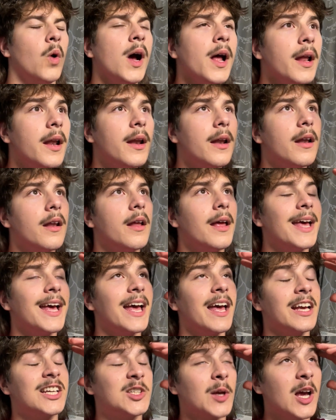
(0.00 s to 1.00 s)
What?
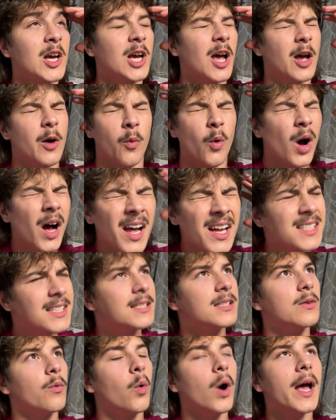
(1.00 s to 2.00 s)

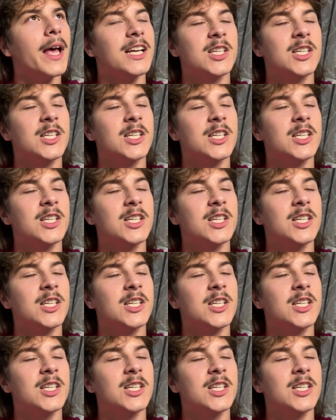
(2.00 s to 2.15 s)
What? What?